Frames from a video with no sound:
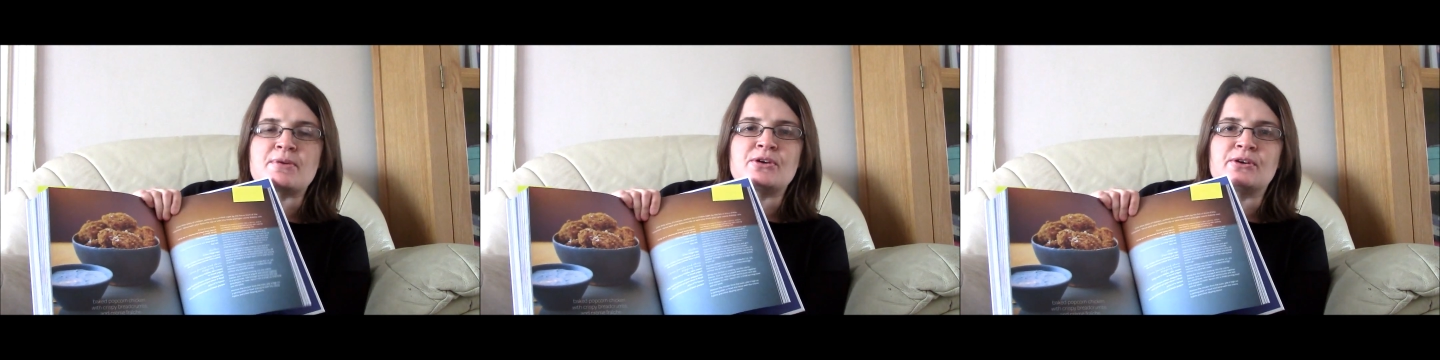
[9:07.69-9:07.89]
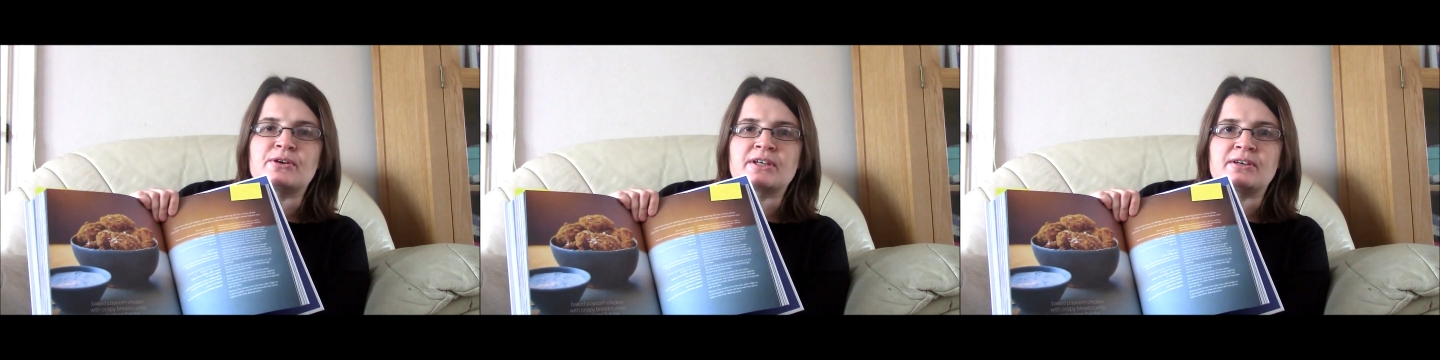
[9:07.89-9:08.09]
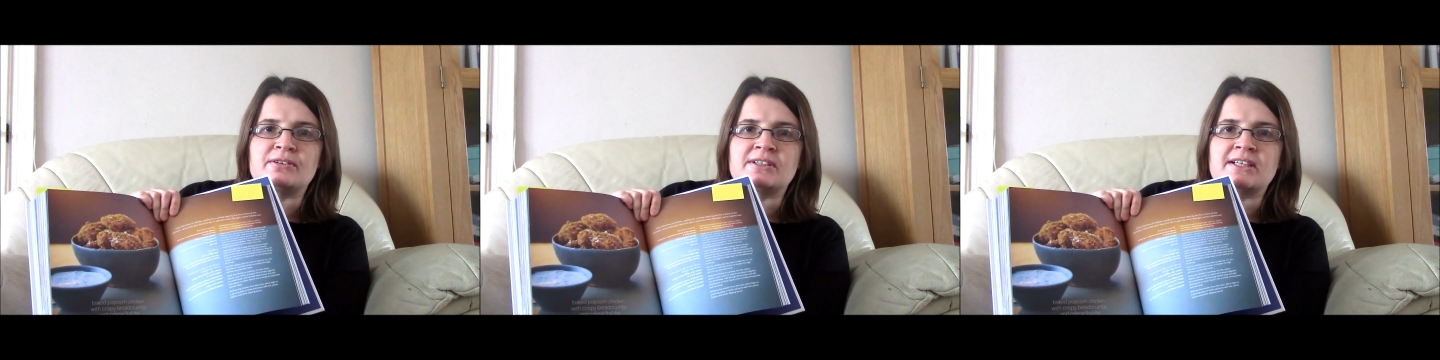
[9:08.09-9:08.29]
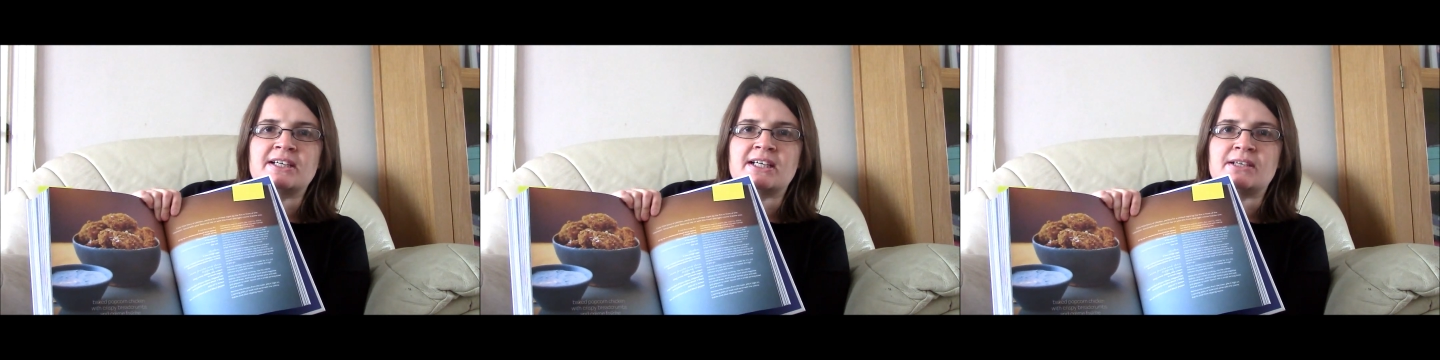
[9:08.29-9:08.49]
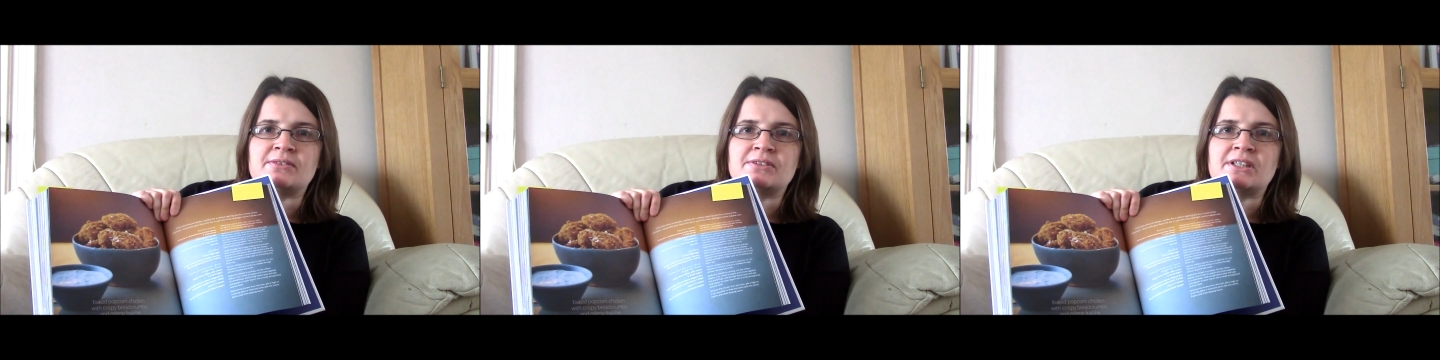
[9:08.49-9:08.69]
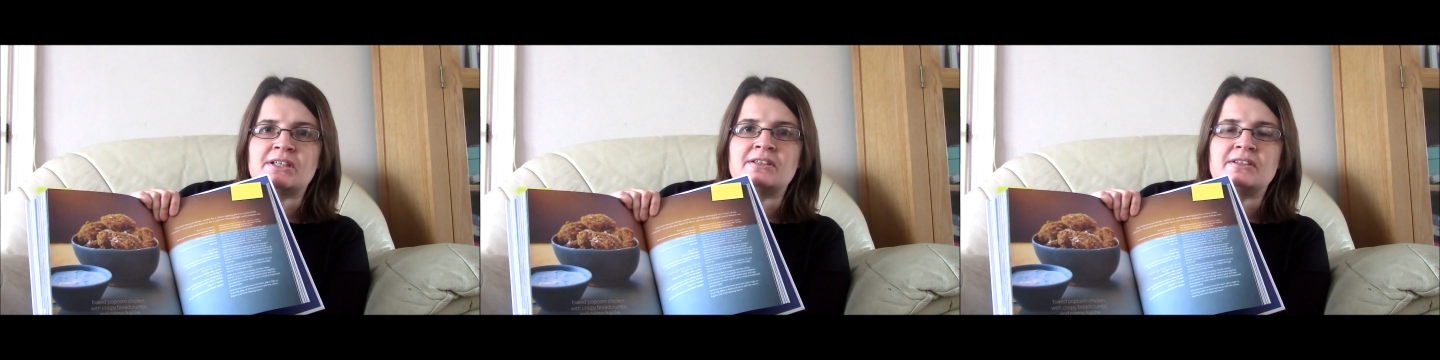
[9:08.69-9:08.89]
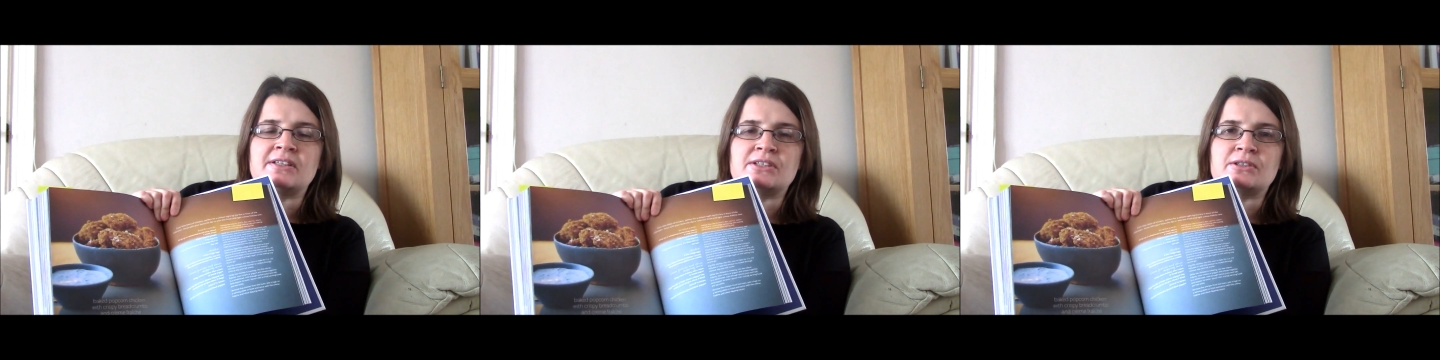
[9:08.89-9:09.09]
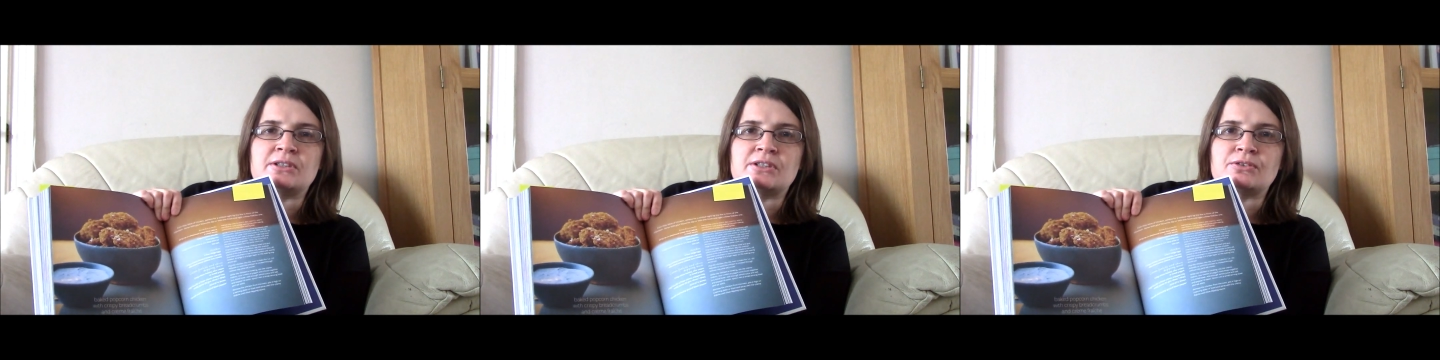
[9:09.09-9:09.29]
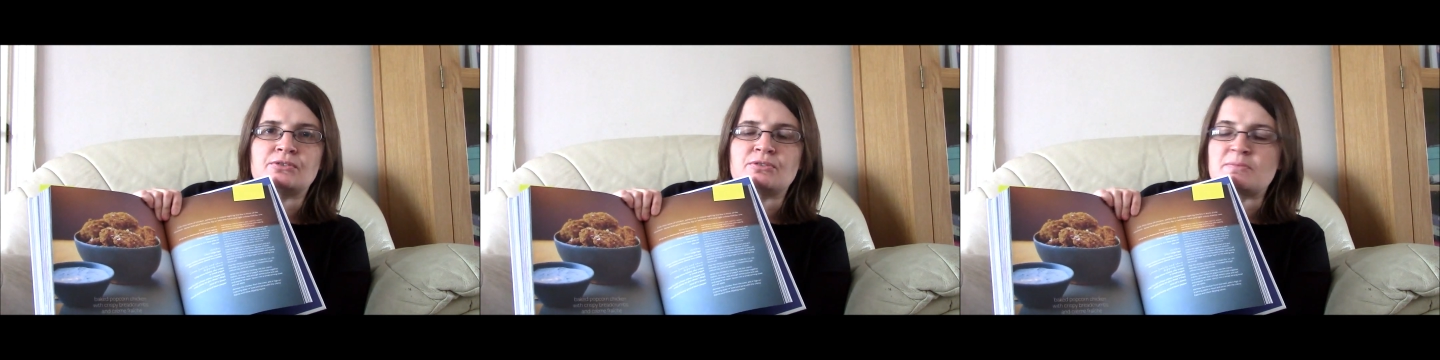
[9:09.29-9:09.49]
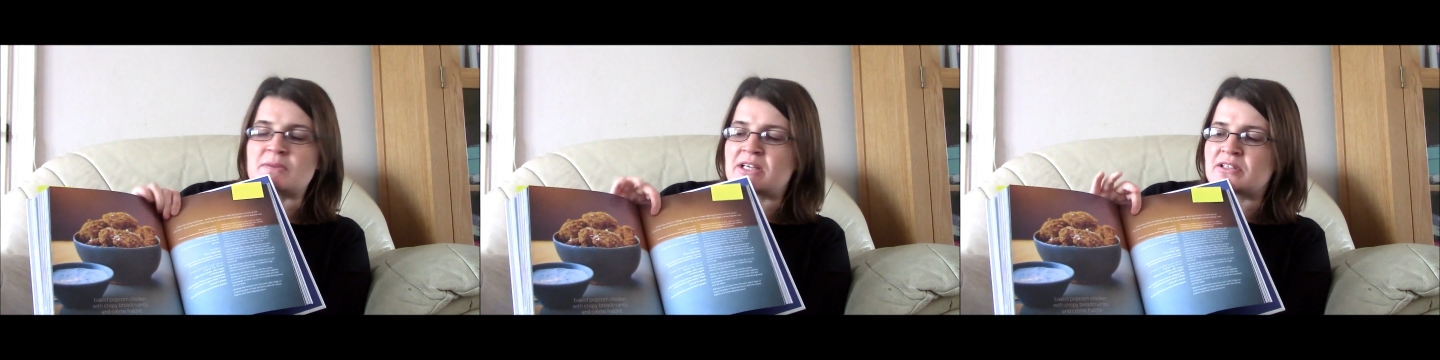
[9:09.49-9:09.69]
and not go to KFC, then this is good
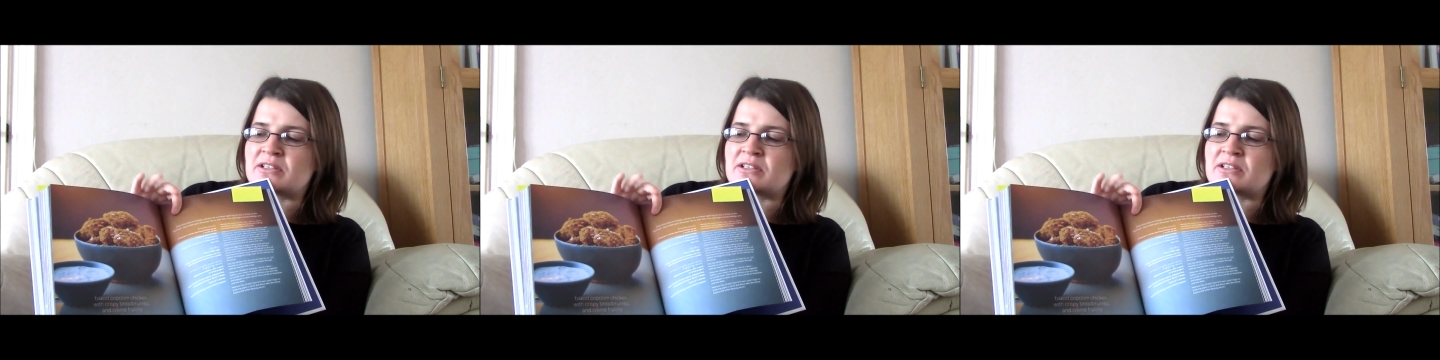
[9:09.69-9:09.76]
for me.